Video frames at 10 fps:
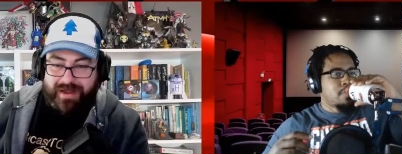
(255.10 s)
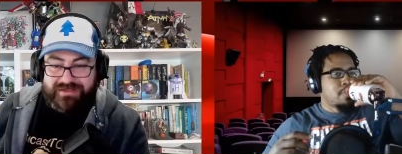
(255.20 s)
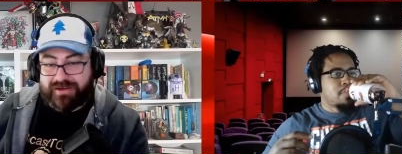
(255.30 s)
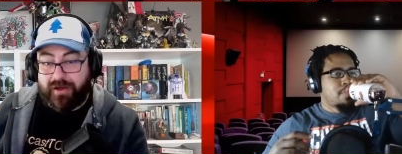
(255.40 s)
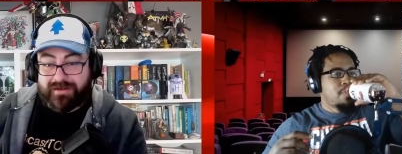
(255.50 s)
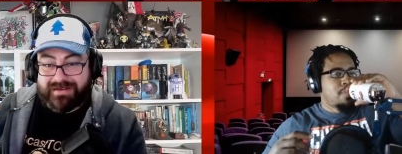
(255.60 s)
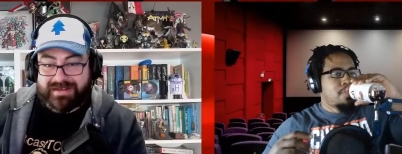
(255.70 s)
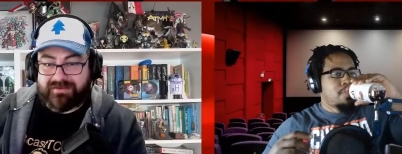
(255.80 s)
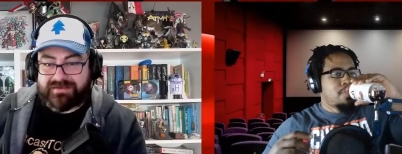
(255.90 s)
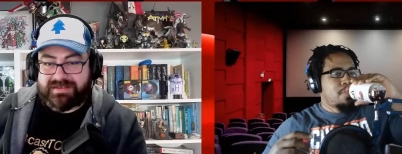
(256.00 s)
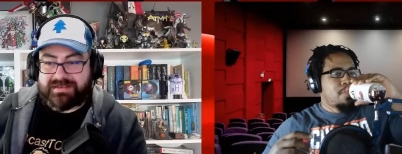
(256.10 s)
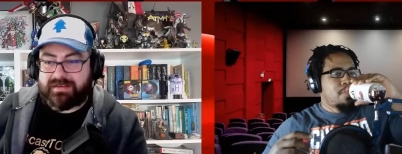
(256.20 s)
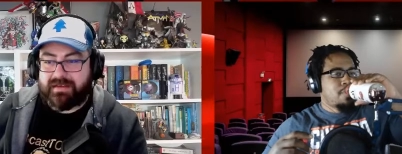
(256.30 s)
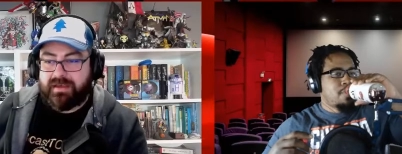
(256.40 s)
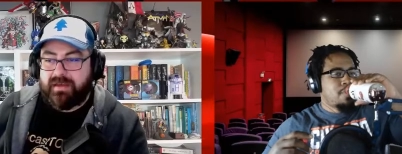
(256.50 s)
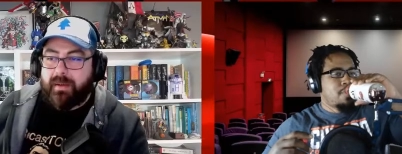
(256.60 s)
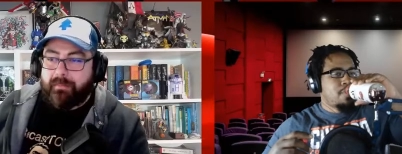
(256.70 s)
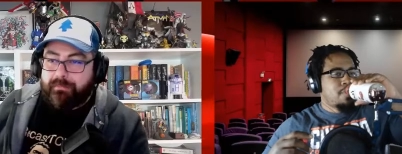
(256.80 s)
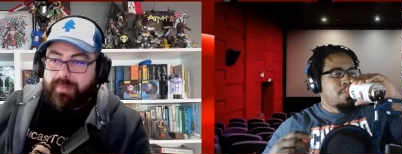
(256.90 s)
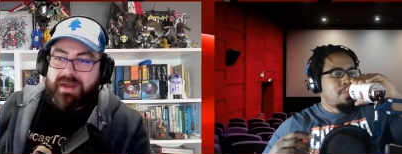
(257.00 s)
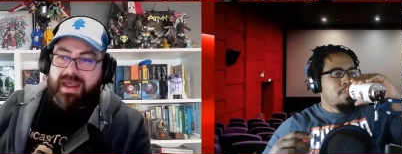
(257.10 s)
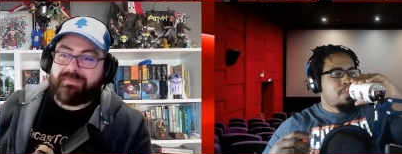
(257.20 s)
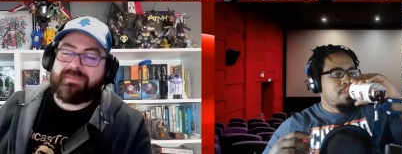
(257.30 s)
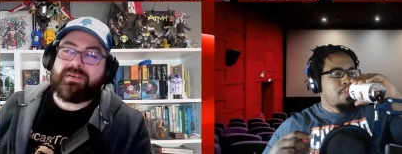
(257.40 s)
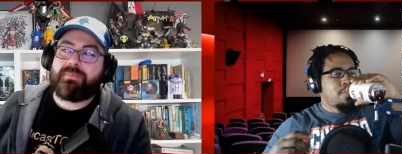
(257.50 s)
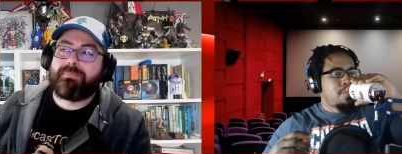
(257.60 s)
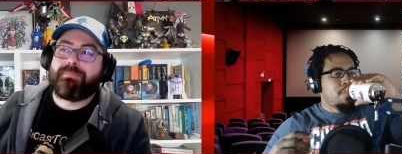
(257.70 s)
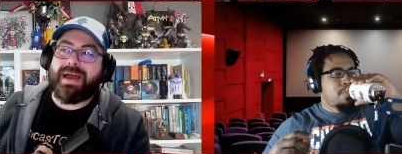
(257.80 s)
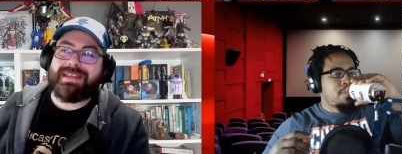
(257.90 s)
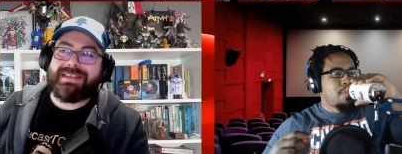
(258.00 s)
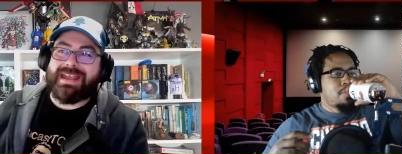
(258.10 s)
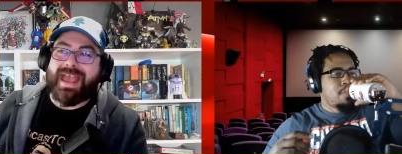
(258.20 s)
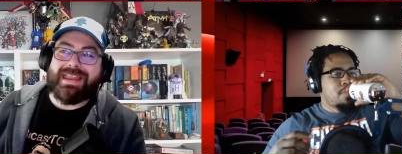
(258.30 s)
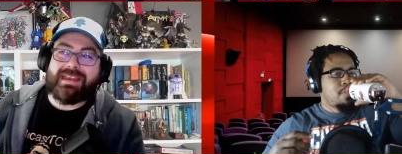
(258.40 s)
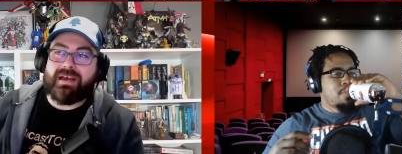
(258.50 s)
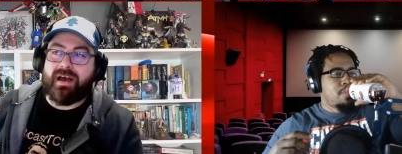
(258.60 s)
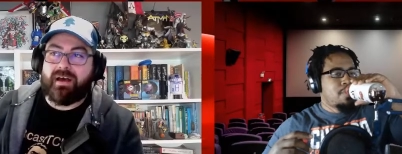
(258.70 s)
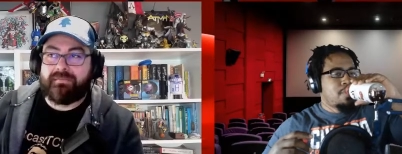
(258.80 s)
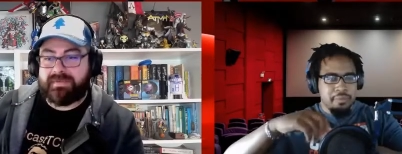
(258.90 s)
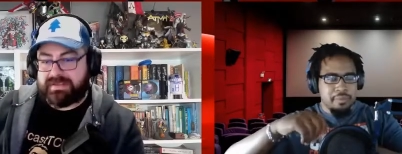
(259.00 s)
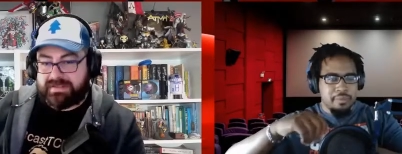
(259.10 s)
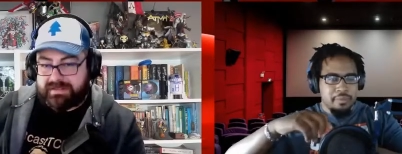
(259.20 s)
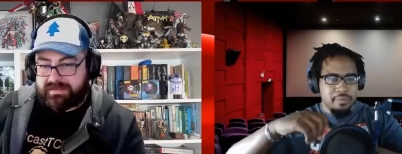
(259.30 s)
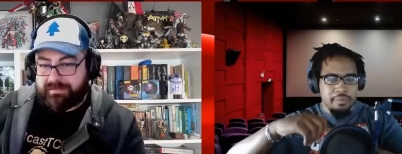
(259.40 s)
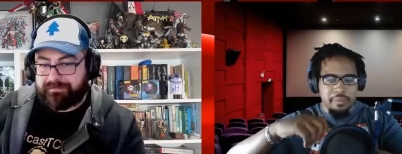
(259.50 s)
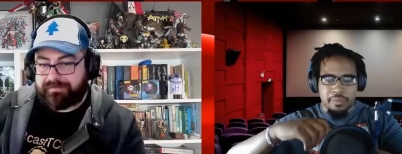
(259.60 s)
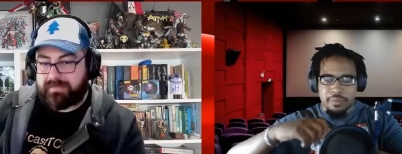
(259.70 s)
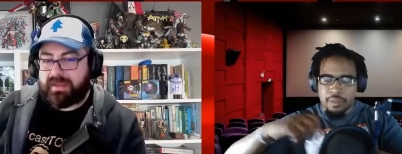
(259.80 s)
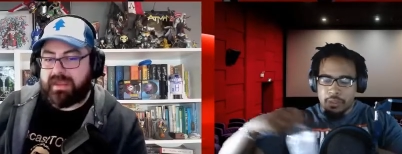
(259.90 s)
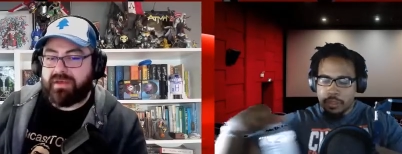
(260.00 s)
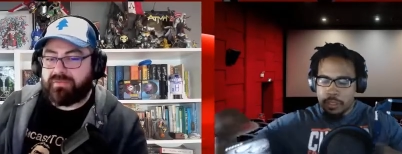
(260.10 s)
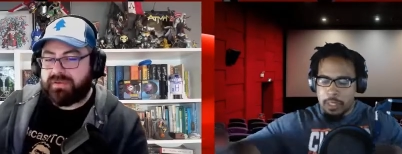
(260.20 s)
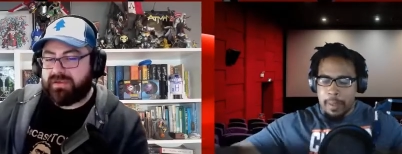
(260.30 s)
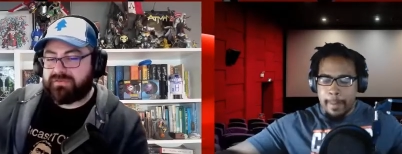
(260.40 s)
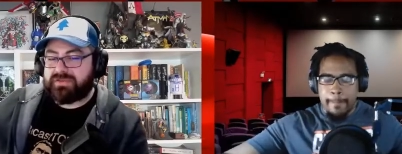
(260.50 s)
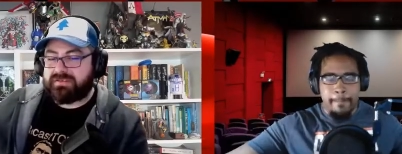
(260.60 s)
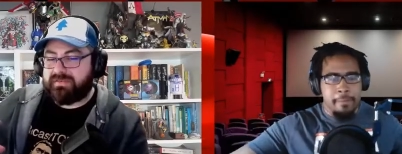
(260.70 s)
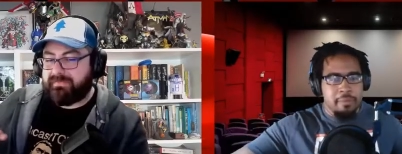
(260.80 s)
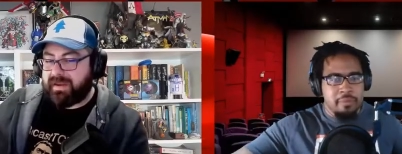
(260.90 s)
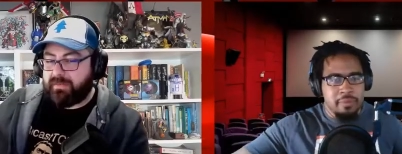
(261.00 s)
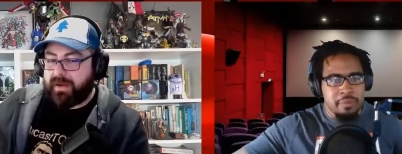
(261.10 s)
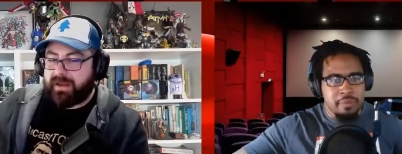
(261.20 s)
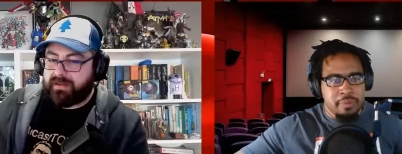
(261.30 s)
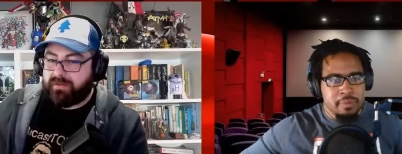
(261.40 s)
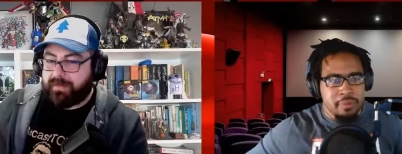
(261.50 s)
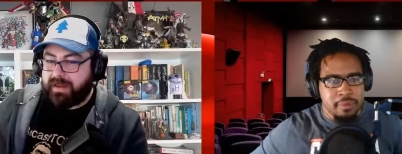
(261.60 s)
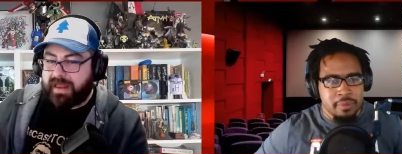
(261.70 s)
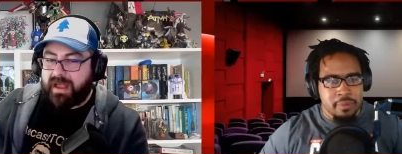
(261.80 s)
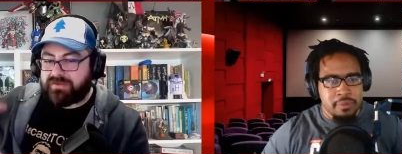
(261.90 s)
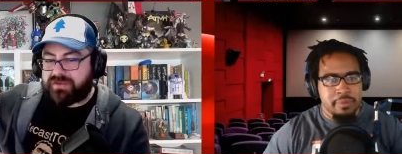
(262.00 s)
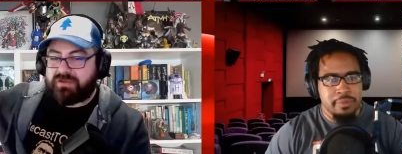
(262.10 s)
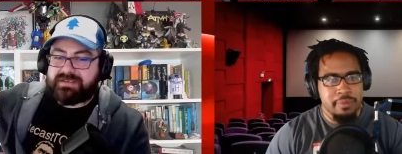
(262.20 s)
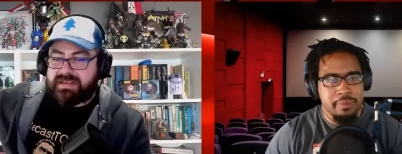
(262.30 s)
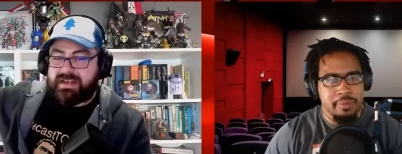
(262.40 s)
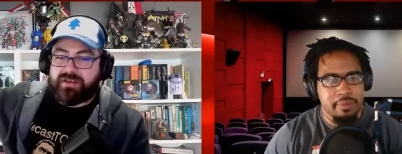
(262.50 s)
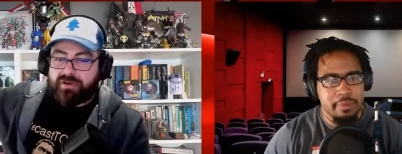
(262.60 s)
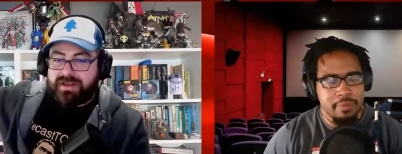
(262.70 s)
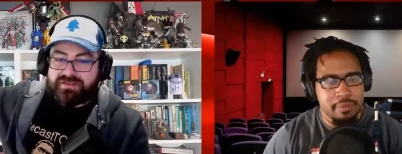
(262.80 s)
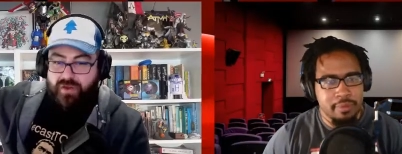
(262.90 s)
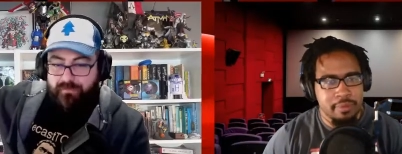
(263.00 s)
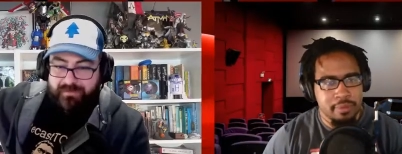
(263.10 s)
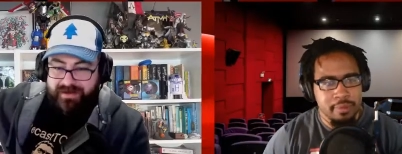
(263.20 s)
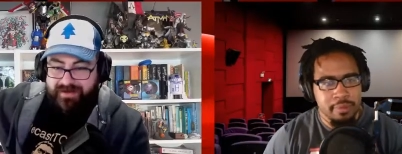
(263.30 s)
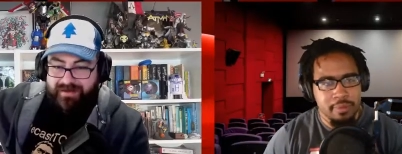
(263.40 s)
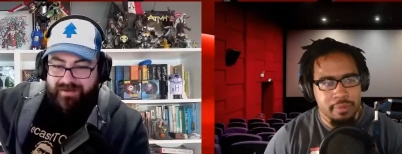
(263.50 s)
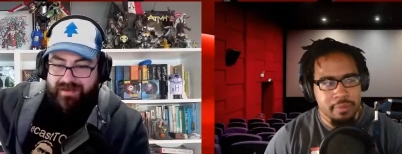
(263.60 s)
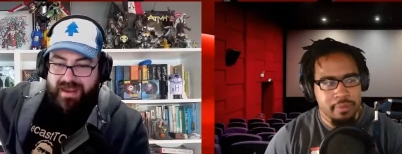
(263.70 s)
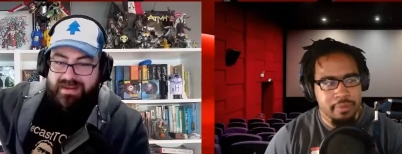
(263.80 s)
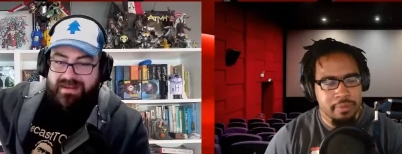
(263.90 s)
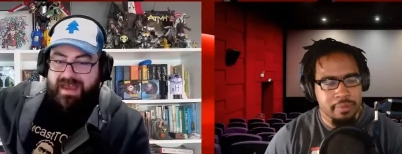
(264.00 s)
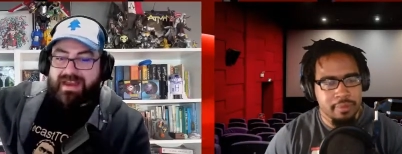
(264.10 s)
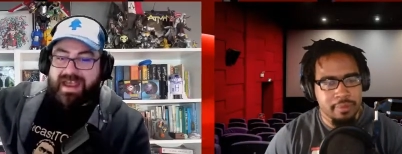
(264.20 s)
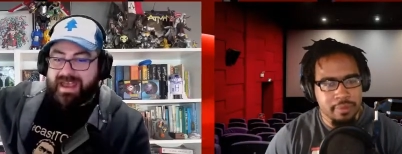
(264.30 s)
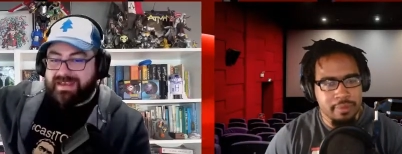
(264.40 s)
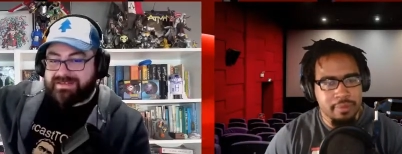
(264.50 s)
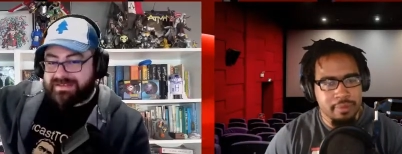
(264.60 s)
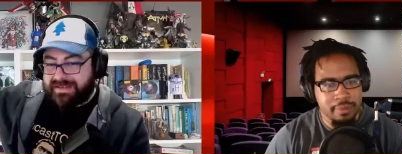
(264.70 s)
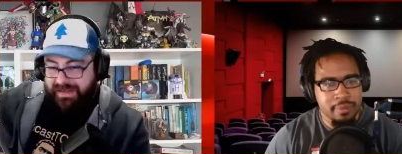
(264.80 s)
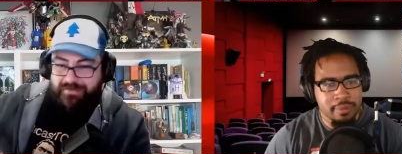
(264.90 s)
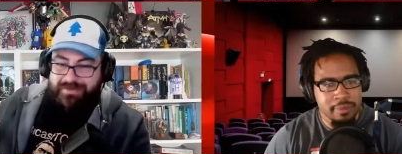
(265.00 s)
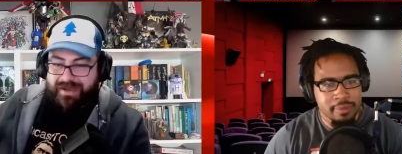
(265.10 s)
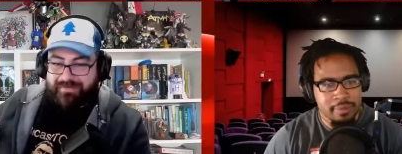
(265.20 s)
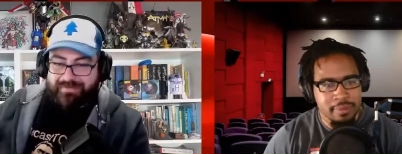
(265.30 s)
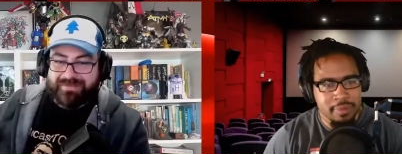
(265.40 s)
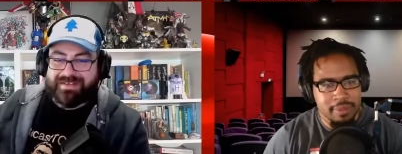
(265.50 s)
Speaker 1: watching all an entire season. But I feel by the end of the season, it'll it'll start to fade away a little bit. Like I'll start seeing her as Sophie and not as Hilary Duff,